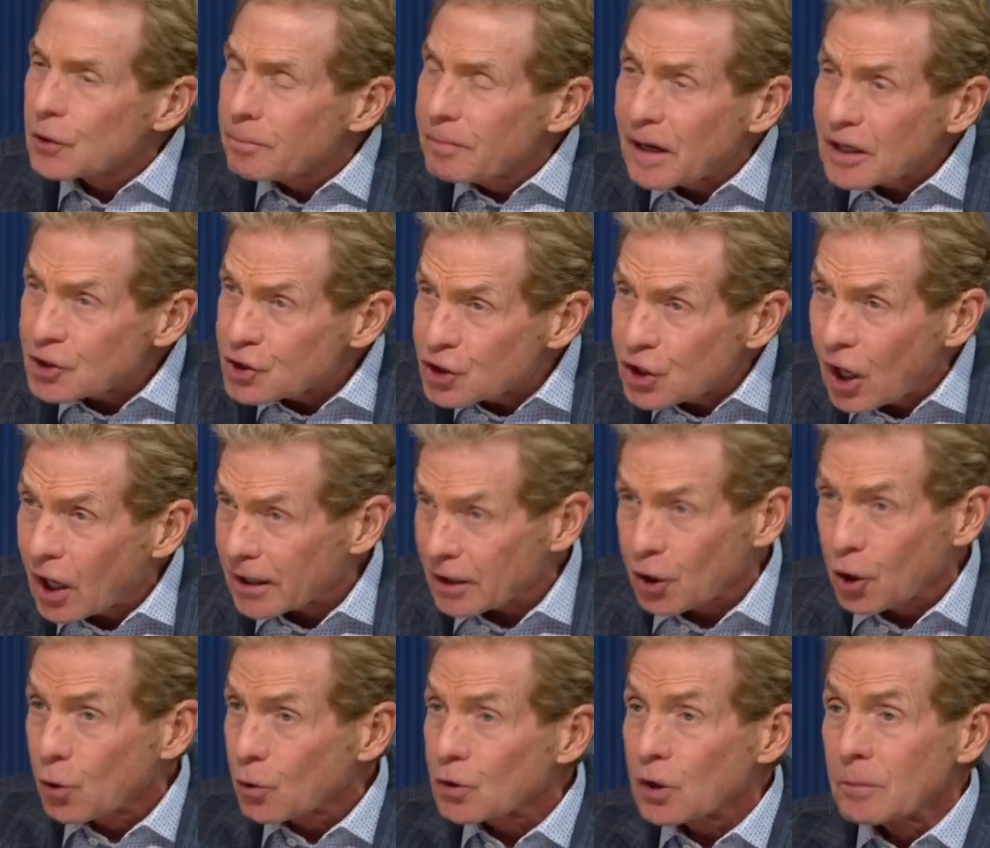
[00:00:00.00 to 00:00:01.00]
best shot
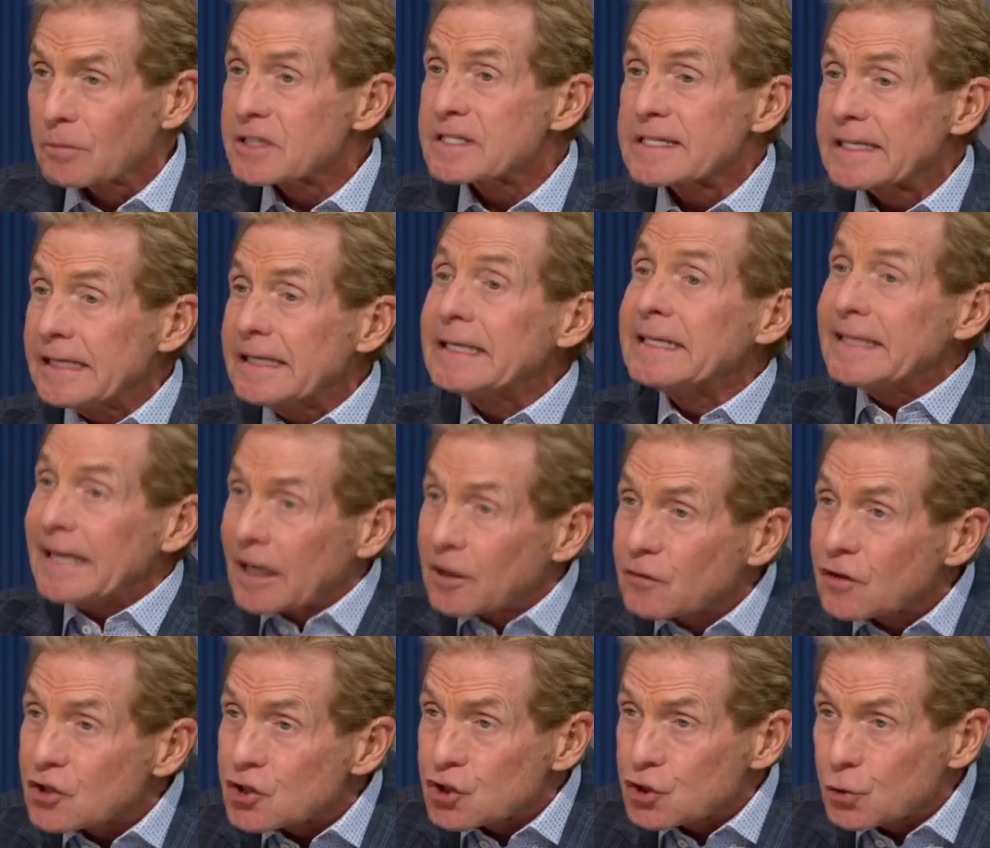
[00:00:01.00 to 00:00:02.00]
at Oklahoma City down
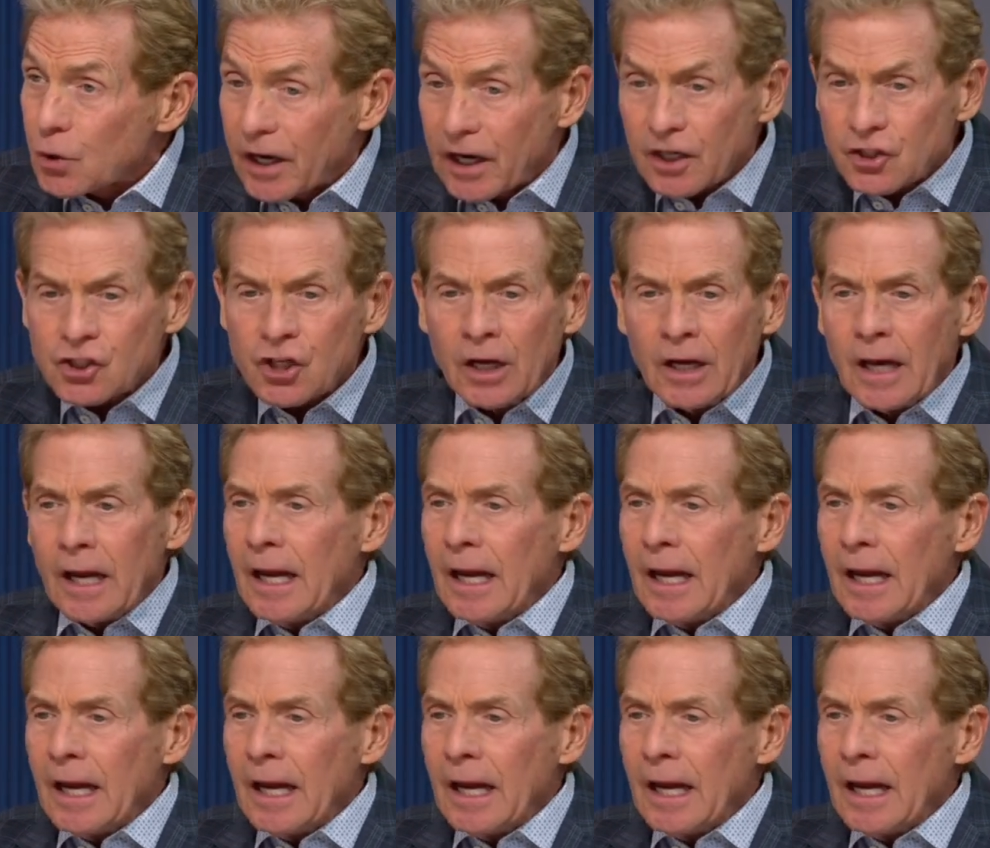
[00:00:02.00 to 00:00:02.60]
the stretch.